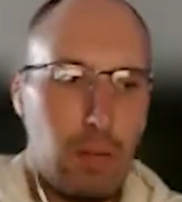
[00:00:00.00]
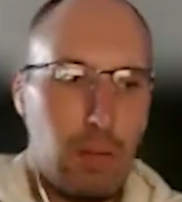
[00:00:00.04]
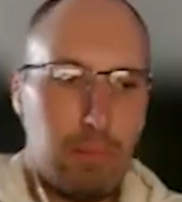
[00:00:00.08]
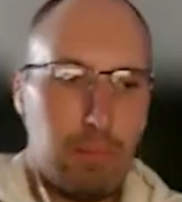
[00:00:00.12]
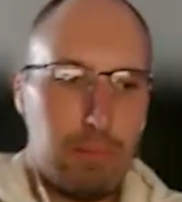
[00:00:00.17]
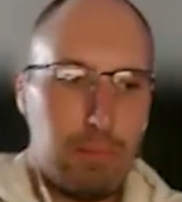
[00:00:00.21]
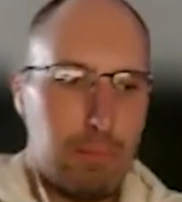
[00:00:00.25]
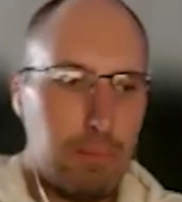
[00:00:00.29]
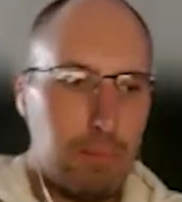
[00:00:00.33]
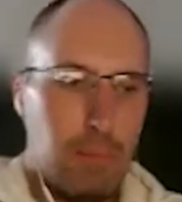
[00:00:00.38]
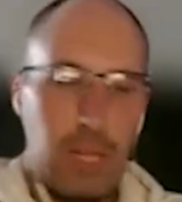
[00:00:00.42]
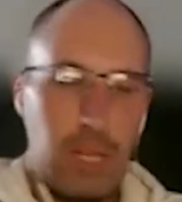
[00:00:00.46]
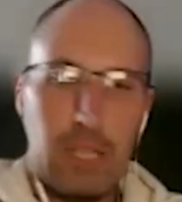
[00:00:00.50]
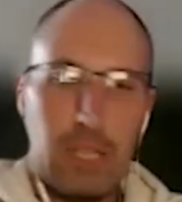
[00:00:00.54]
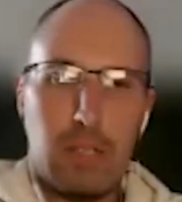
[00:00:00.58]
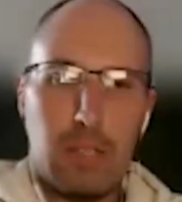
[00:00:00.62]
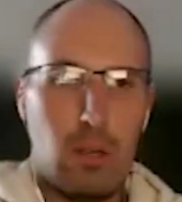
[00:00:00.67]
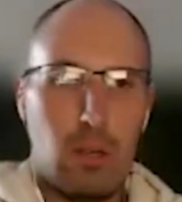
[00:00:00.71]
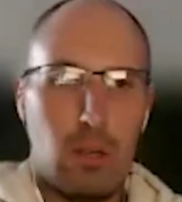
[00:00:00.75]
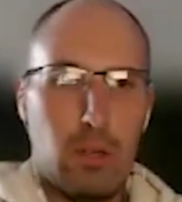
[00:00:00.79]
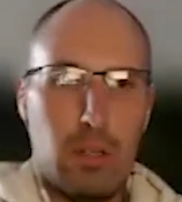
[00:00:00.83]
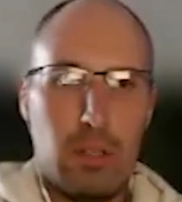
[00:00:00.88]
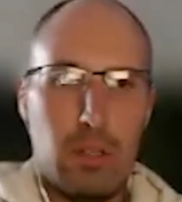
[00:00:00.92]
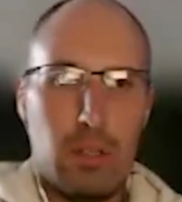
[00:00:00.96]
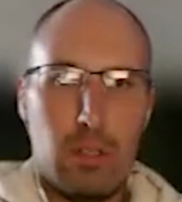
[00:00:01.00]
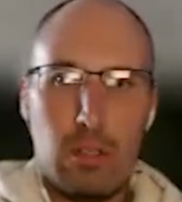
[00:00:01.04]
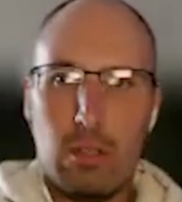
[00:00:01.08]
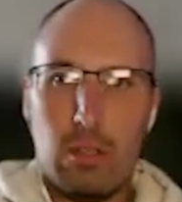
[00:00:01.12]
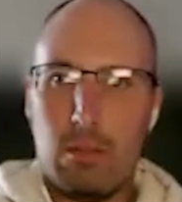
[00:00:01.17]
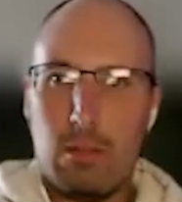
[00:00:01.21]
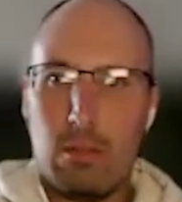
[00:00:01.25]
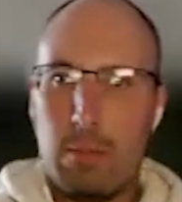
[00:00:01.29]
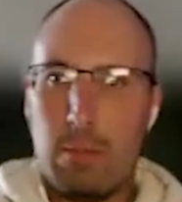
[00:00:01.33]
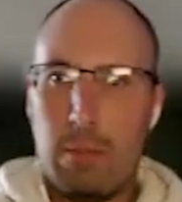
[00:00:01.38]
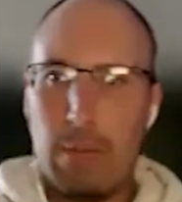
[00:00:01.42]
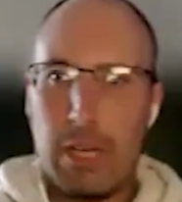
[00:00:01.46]
I might go
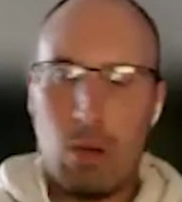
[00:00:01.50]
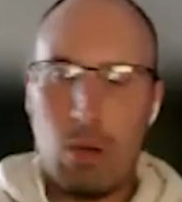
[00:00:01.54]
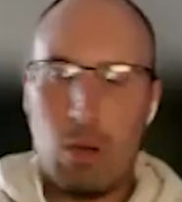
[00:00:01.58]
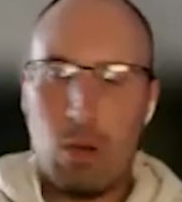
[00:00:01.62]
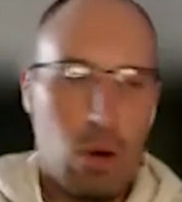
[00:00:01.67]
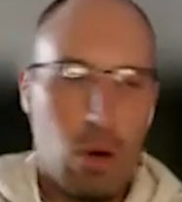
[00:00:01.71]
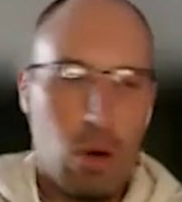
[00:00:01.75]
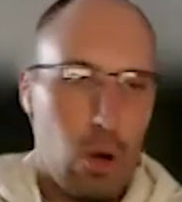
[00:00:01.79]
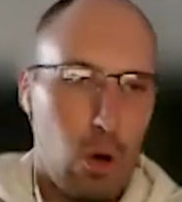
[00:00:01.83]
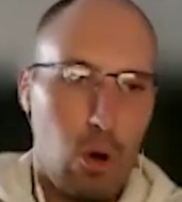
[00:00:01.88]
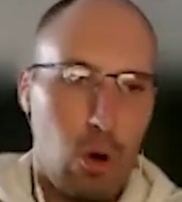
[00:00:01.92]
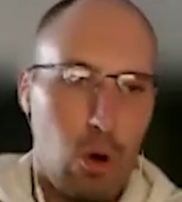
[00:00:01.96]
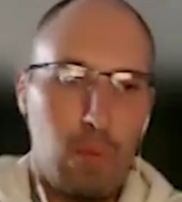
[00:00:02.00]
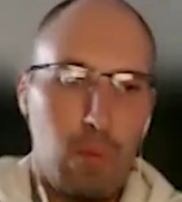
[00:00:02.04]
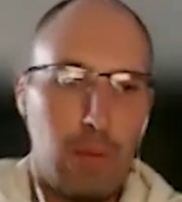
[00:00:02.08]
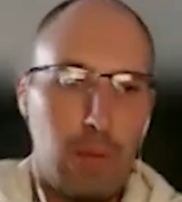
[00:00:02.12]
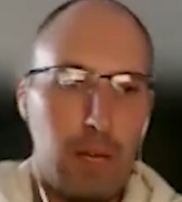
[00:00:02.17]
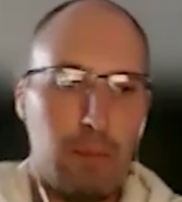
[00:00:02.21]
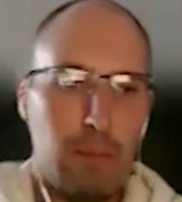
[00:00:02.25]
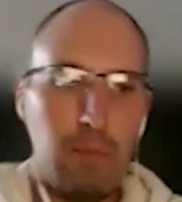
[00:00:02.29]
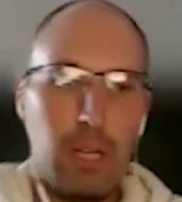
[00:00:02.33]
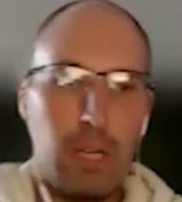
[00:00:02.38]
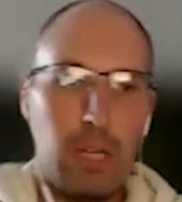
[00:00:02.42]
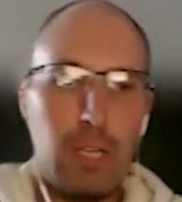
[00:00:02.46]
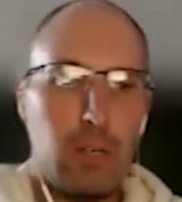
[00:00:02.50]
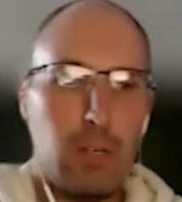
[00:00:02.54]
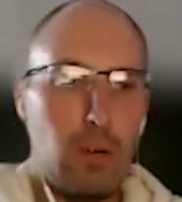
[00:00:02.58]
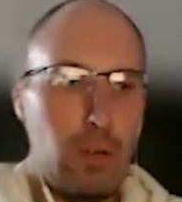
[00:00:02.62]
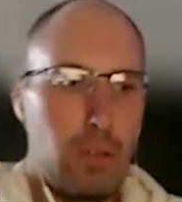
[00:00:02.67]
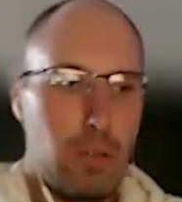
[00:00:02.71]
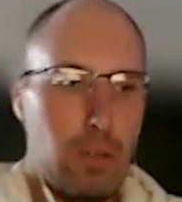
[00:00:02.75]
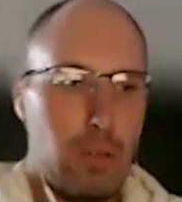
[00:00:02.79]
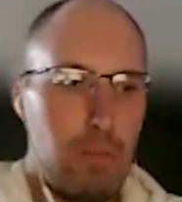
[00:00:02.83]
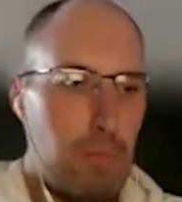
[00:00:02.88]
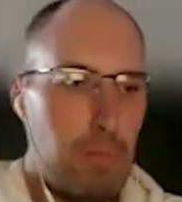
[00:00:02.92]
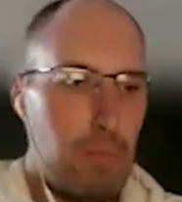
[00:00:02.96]
home. I might go
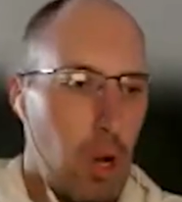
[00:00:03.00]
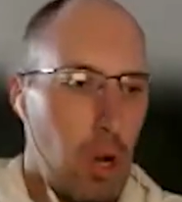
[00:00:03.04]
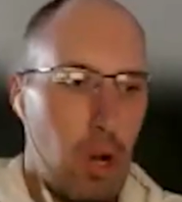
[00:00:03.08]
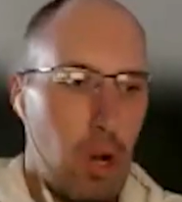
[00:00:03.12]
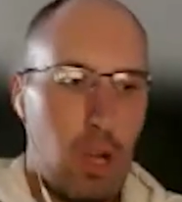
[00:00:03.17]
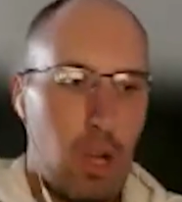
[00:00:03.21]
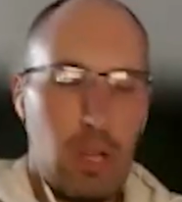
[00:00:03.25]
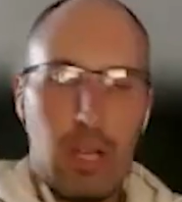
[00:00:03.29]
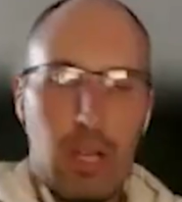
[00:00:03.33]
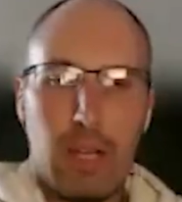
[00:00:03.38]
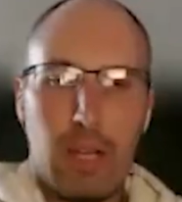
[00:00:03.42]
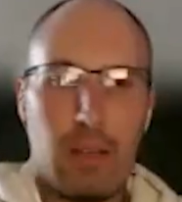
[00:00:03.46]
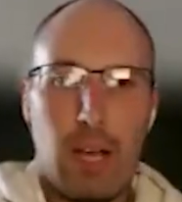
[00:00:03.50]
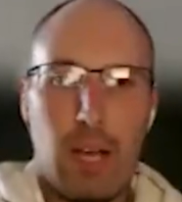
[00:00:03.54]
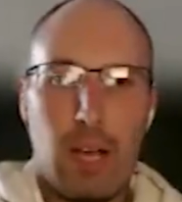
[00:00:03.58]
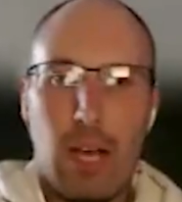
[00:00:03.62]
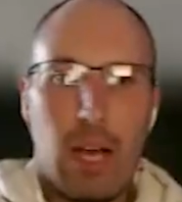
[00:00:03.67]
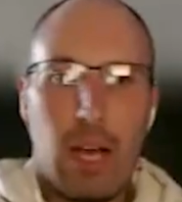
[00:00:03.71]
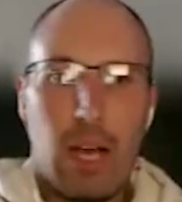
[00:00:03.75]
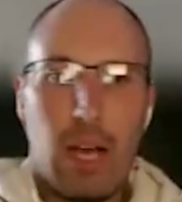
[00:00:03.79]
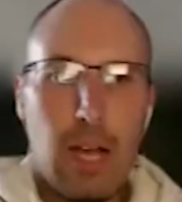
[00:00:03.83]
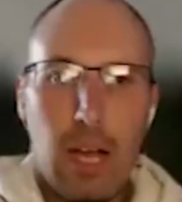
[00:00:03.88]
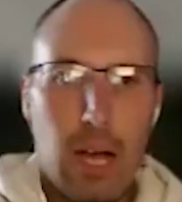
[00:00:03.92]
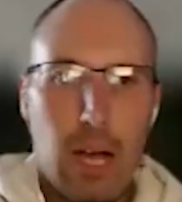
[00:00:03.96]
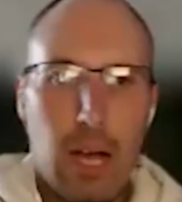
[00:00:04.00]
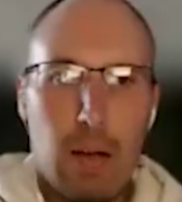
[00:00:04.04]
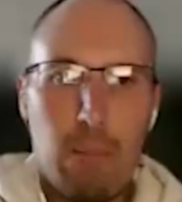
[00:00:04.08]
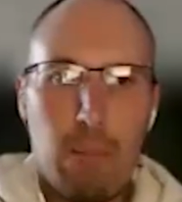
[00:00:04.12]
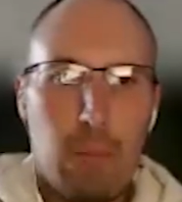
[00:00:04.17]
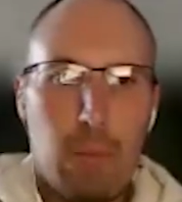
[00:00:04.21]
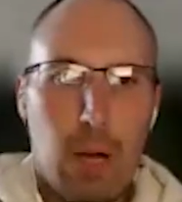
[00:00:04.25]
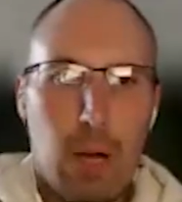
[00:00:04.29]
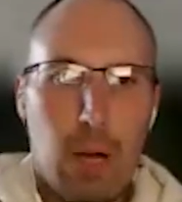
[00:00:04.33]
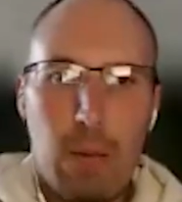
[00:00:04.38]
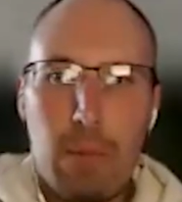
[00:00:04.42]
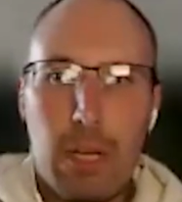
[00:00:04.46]
to the mall.
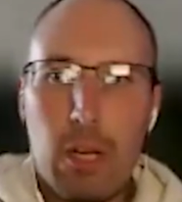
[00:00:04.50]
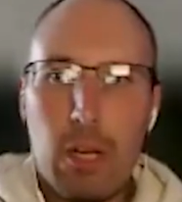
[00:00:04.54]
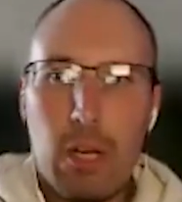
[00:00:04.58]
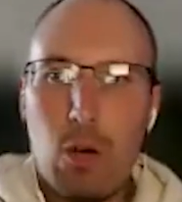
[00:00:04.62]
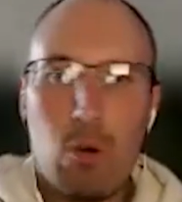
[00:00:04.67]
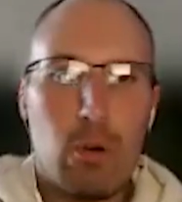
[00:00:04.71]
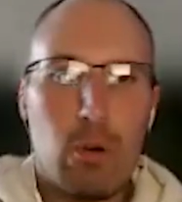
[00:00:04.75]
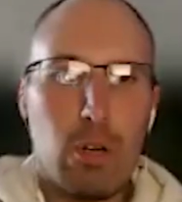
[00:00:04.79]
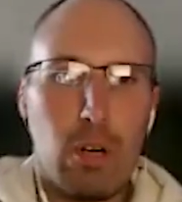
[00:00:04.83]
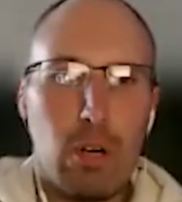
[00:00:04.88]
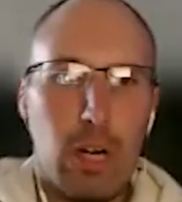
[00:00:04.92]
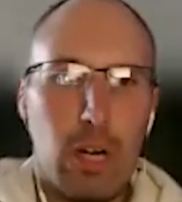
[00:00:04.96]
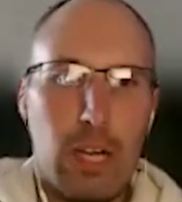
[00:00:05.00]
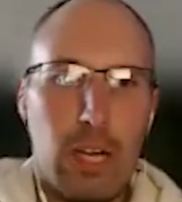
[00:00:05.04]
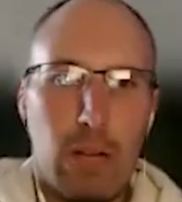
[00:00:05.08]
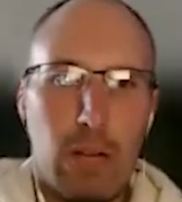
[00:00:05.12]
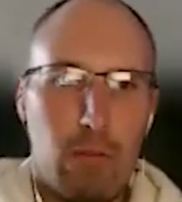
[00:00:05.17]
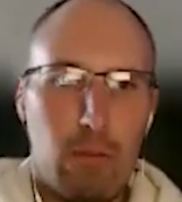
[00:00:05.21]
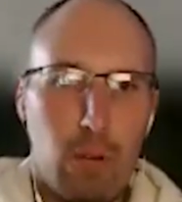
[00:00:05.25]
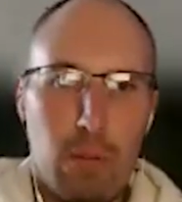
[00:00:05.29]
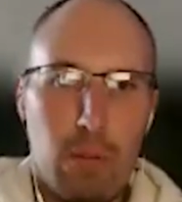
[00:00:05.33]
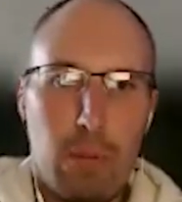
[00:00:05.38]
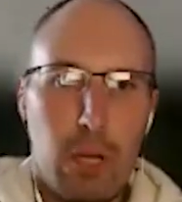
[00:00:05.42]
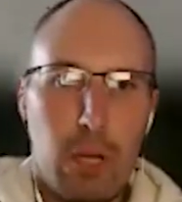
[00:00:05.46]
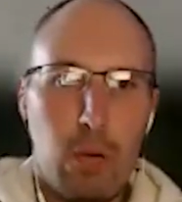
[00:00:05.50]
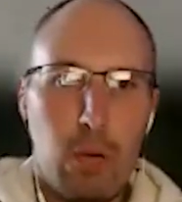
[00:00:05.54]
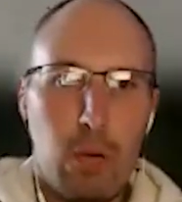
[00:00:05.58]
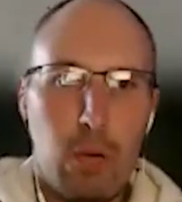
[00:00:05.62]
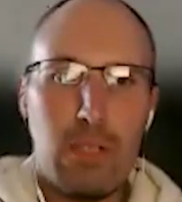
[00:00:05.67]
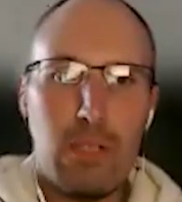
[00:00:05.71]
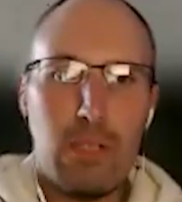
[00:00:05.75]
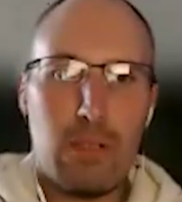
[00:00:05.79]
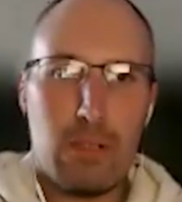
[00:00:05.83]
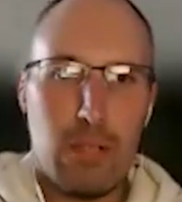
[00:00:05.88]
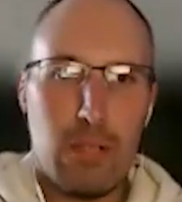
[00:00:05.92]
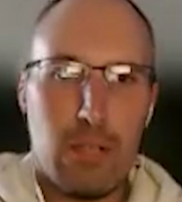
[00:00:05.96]
I'm an owner. I run my own
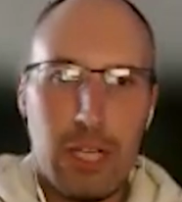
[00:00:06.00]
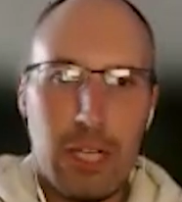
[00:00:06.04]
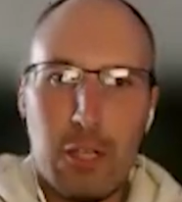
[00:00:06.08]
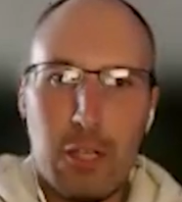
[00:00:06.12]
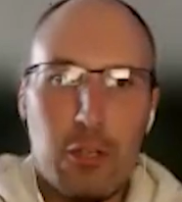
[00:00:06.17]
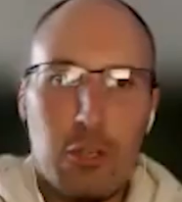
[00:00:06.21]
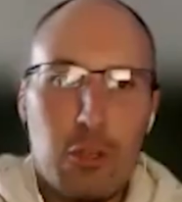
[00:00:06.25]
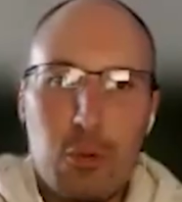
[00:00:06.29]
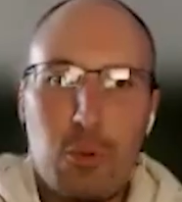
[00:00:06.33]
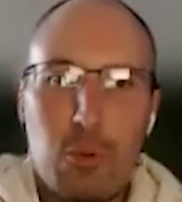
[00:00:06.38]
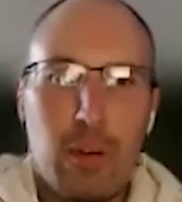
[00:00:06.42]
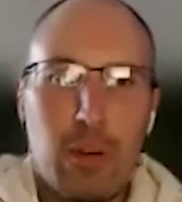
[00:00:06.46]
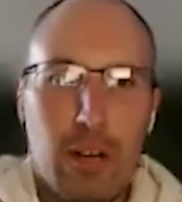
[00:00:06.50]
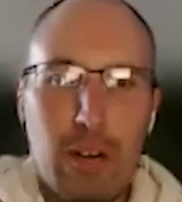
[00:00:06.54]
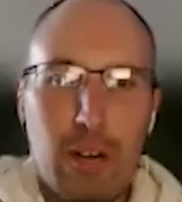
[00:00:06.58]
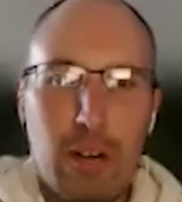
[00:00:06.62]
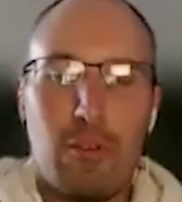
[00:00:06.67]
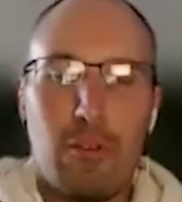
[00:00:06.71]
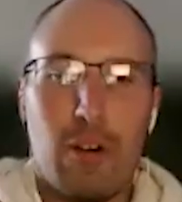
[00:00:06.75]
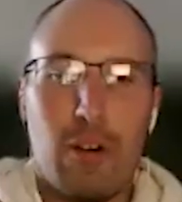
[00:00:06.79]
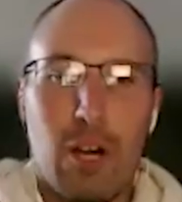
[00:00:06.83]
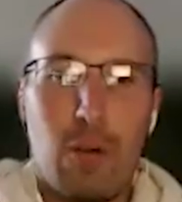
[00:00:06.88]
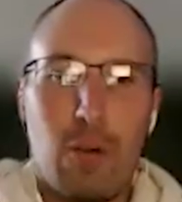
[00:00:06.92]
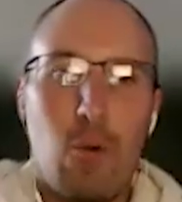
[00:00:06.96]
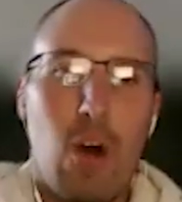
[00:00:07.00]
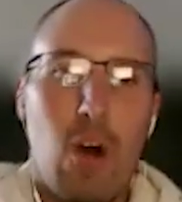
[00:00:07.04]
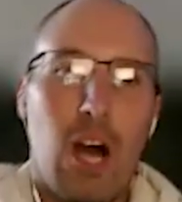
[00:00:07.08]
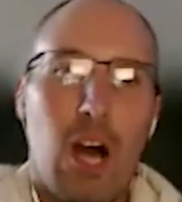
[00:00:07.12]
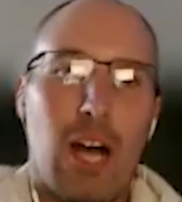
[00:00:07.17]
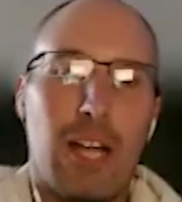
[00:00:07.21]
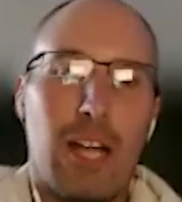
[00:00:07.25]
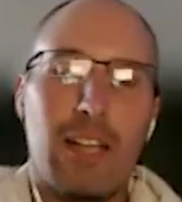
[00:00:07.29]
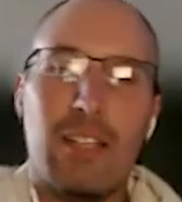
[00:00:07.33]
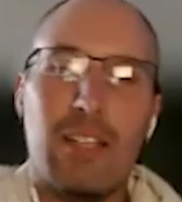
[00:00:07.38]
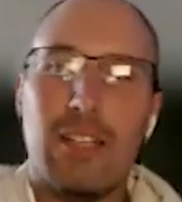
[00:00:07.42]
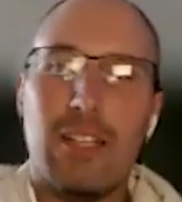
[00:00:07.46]
business. I can do whatever I
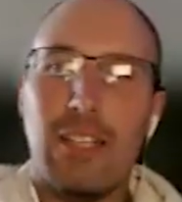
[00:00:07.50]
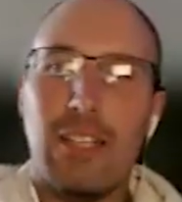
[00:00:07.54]
want.